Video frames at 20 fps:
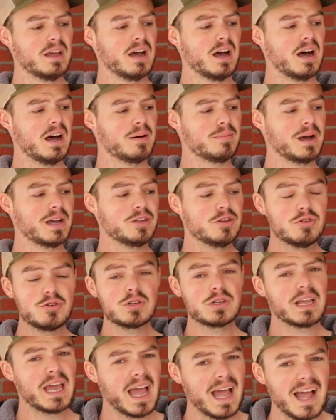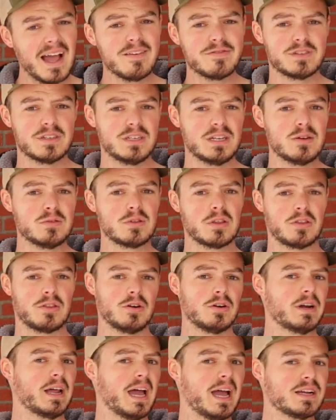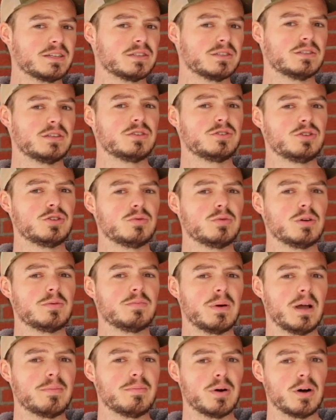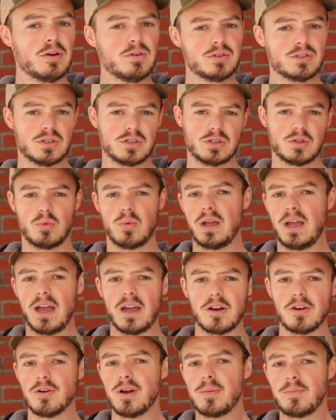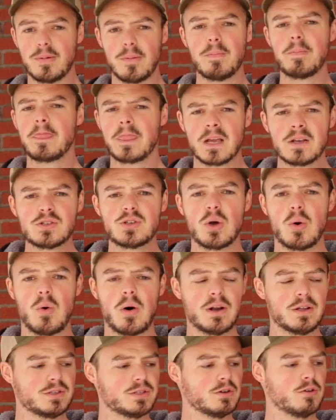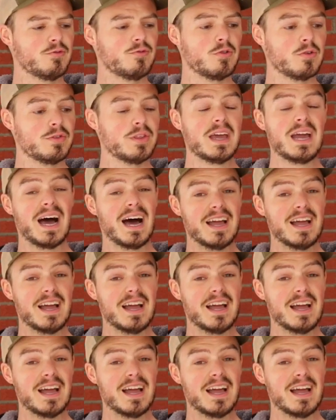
I usually have to deal with a third axis issue with my bows, just the way I grip and so on and so forth.